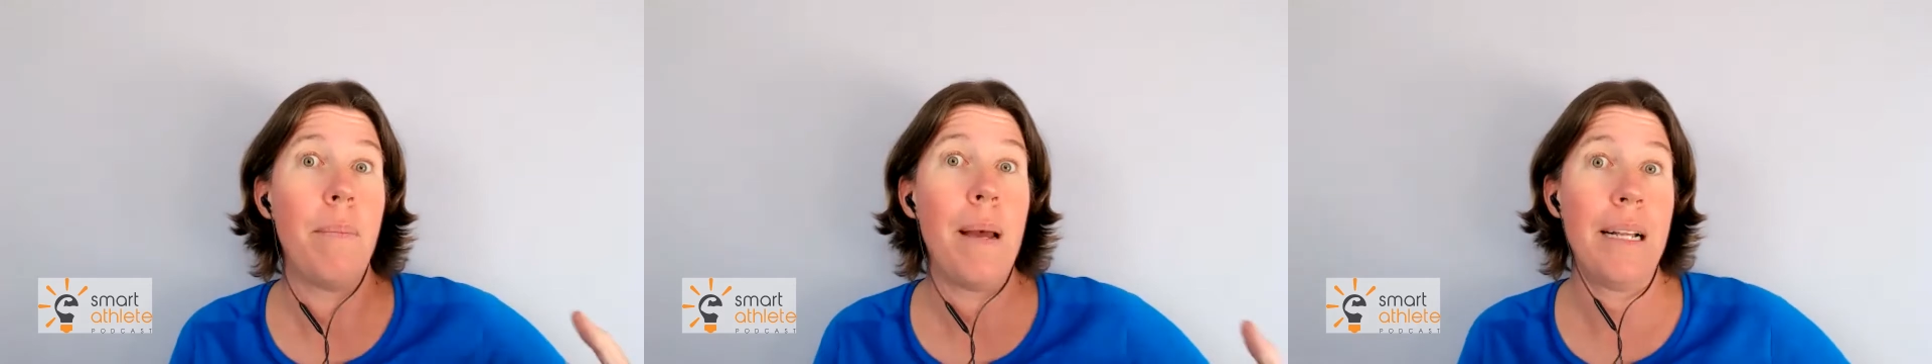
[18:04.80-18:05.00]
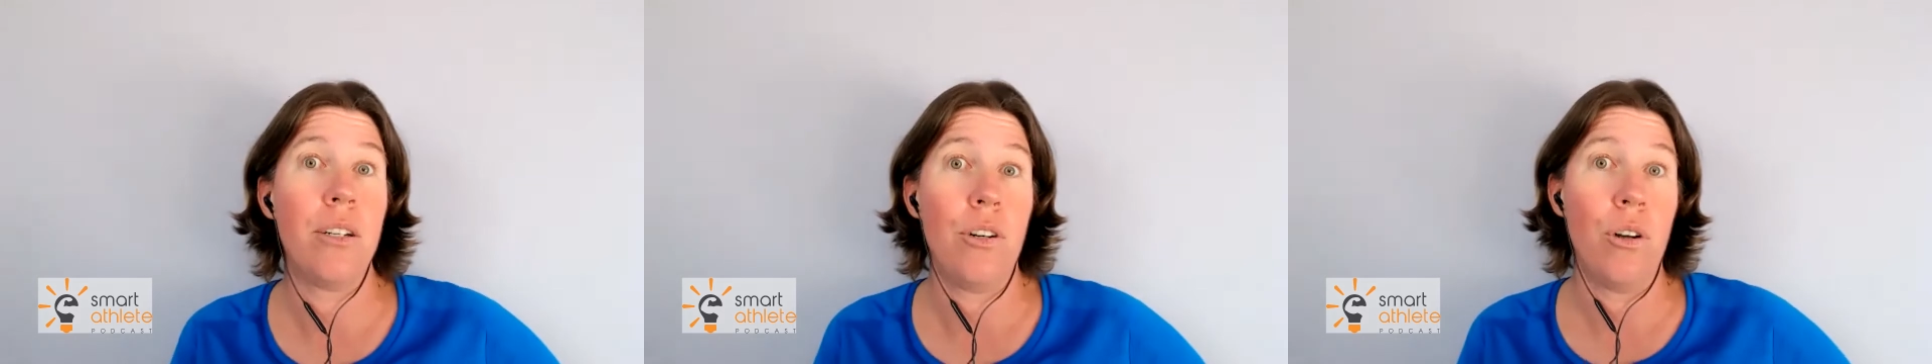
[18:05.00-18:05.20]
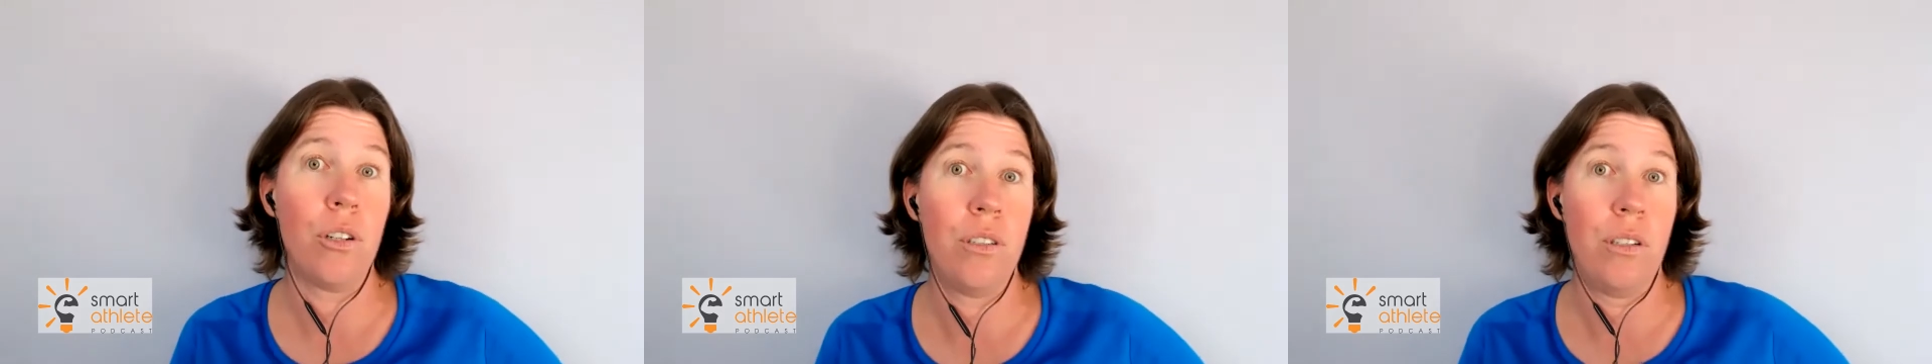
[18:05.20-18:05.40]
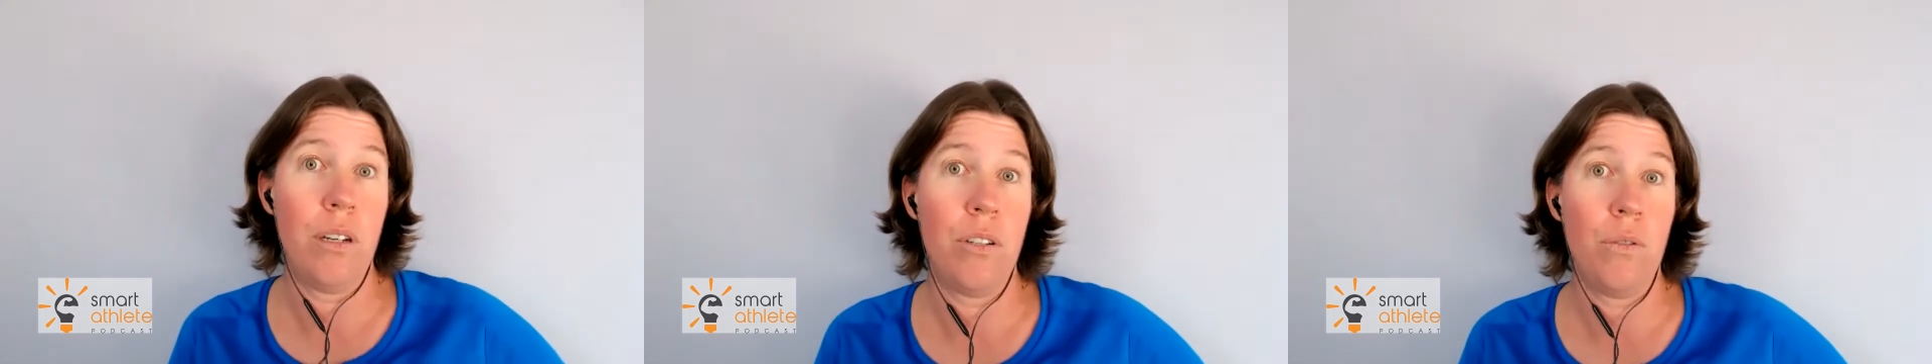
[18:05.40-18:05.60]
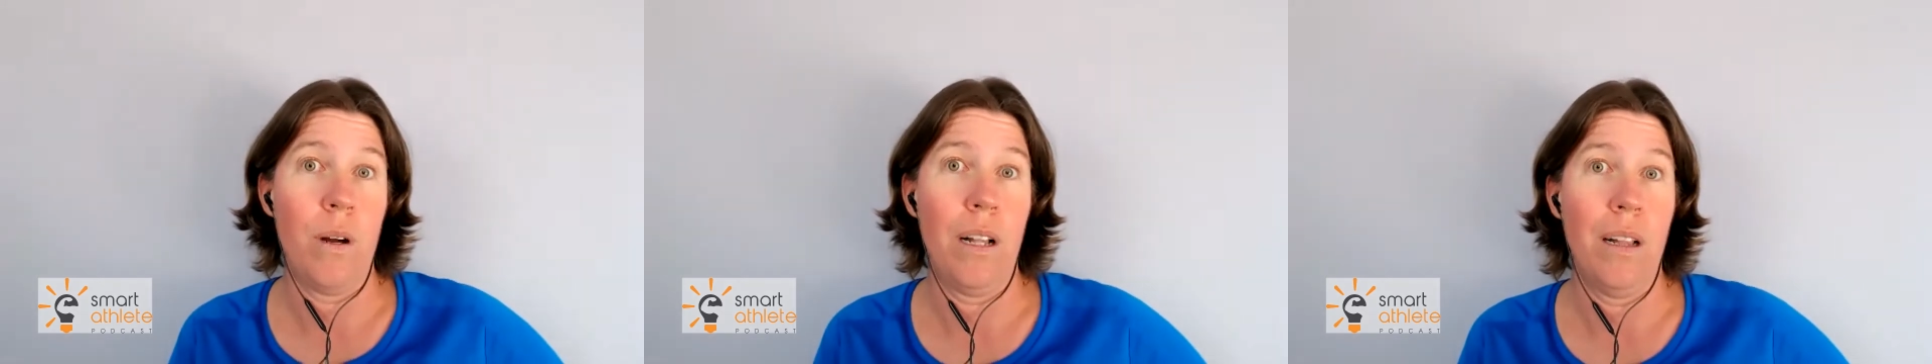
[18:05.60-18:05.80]
better doctor
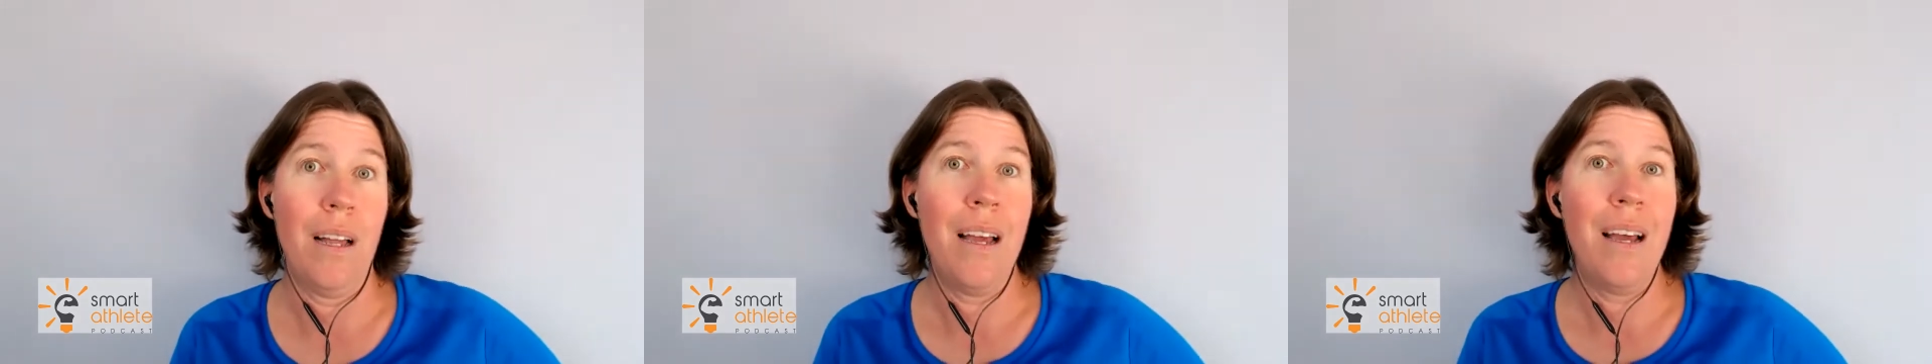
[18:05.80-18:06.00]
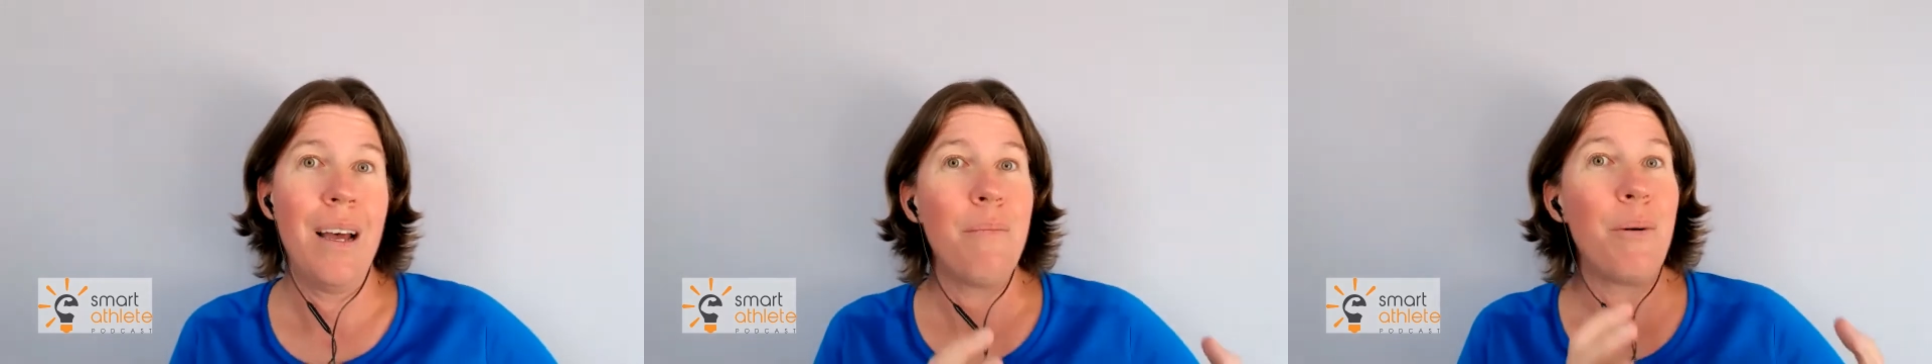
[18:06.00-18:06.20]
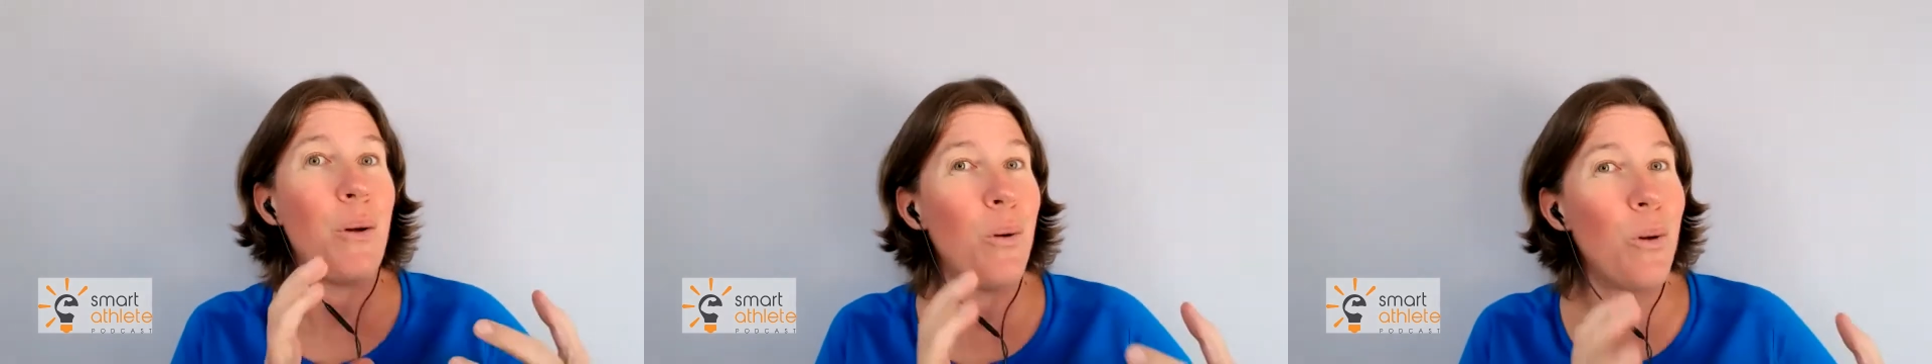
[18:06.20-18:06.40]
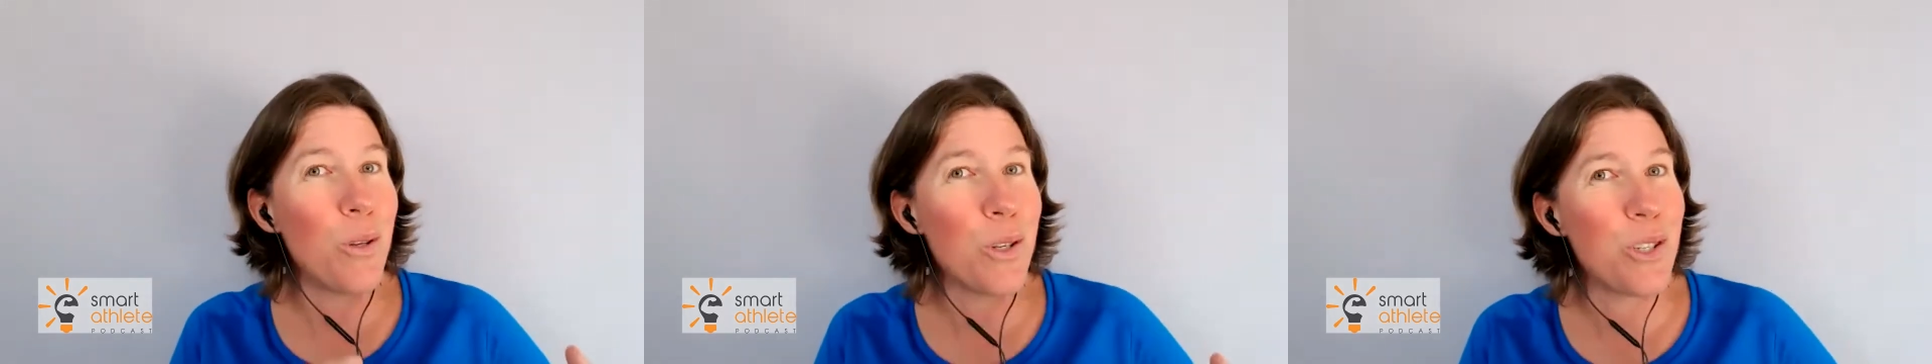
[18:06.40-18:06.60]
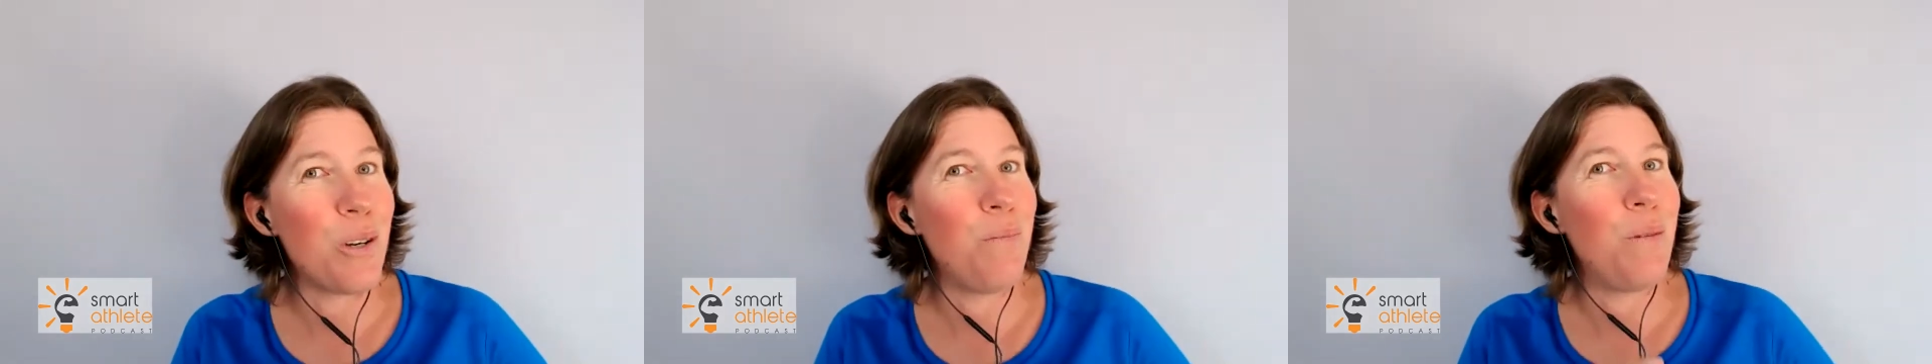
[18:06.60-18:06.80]
as well. But
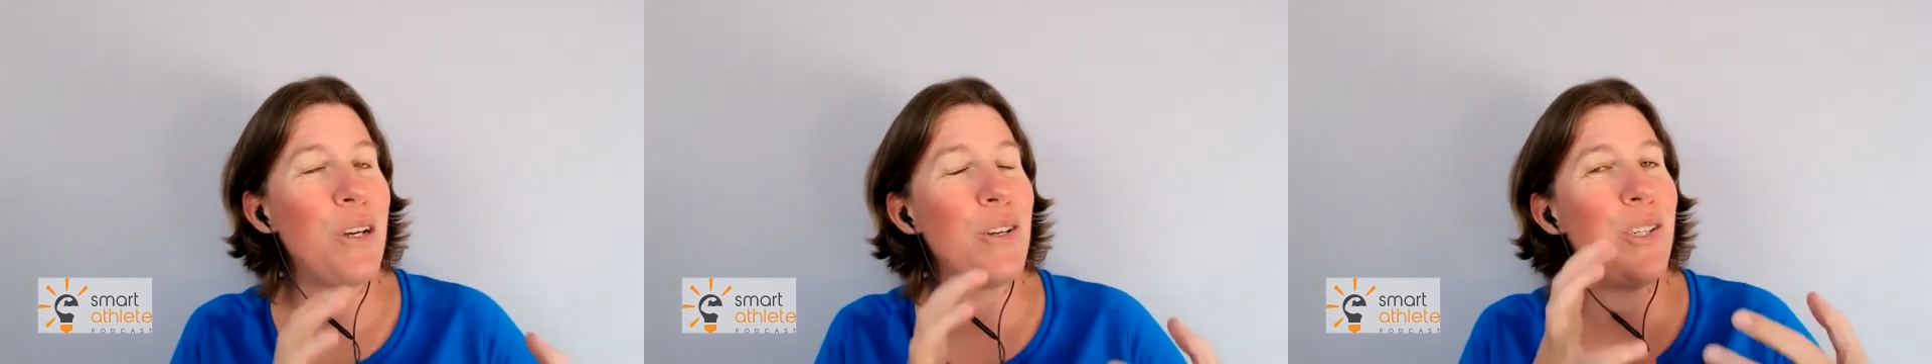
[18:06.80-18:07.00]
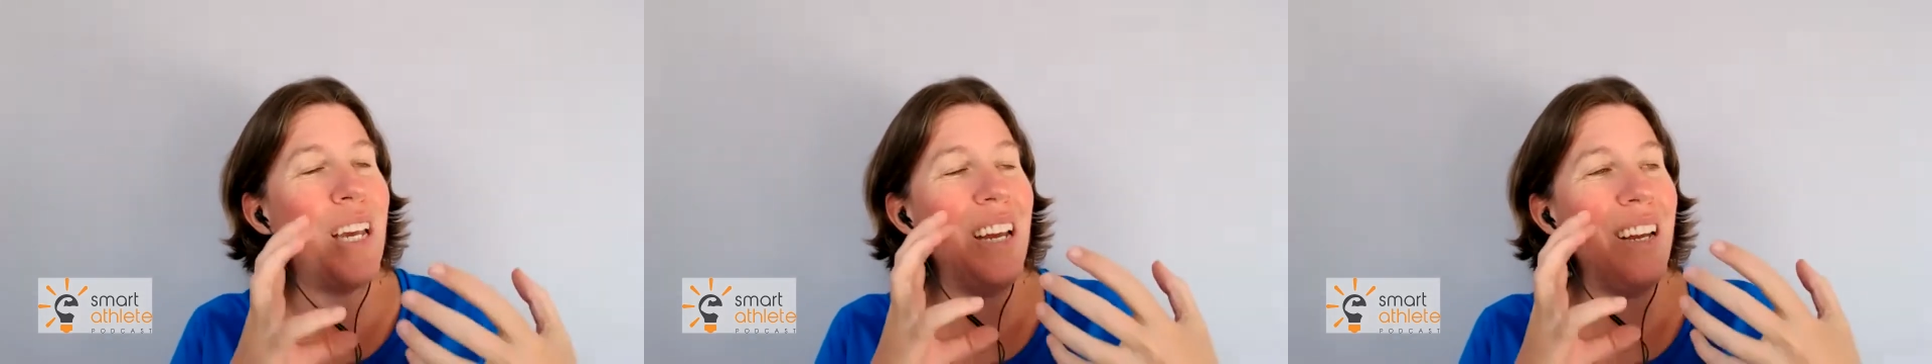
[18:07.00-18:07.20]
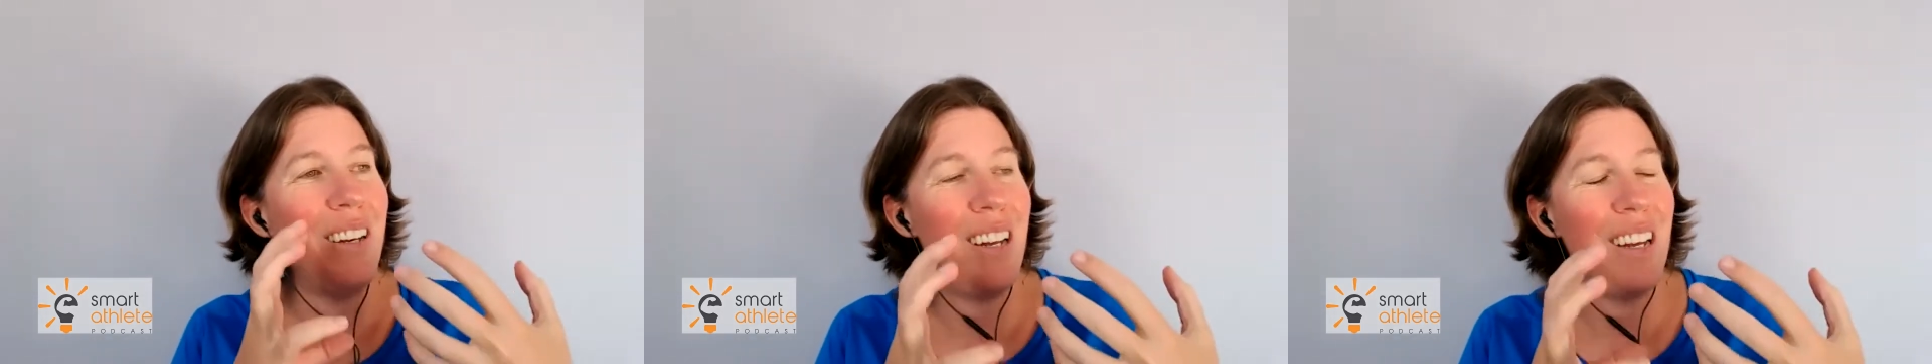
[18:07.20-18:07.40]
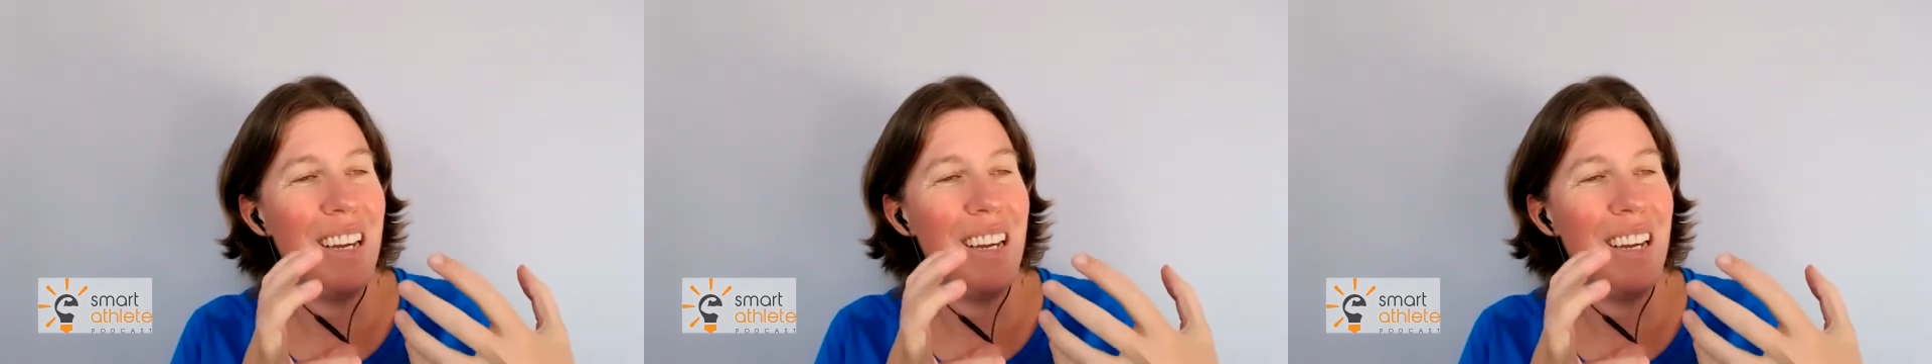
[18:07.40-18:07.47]
also because he,